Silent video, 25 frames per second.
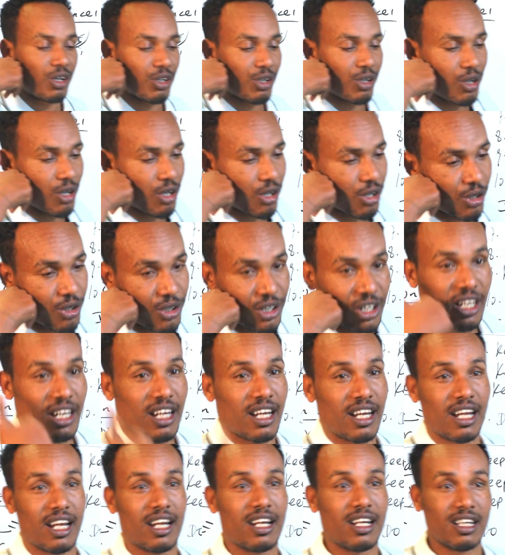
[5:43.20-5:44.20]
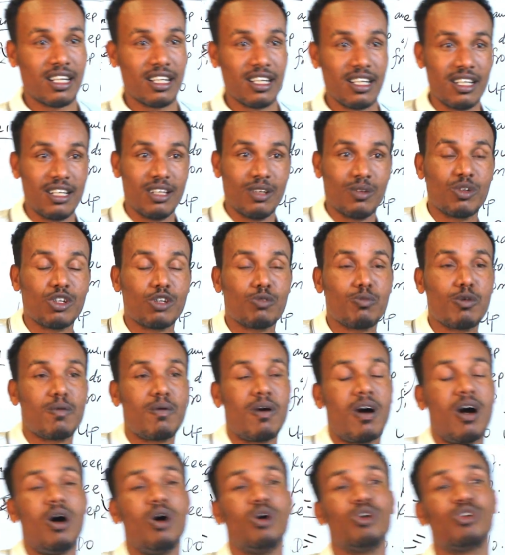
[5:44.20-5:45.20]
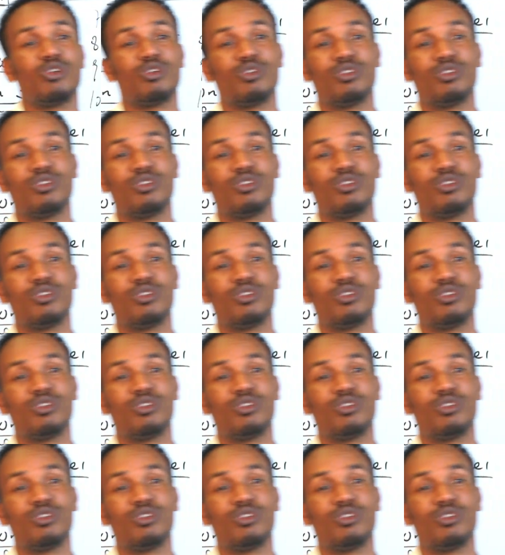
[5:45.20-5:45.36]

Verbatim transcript: hold on, hold on What do you mean by hold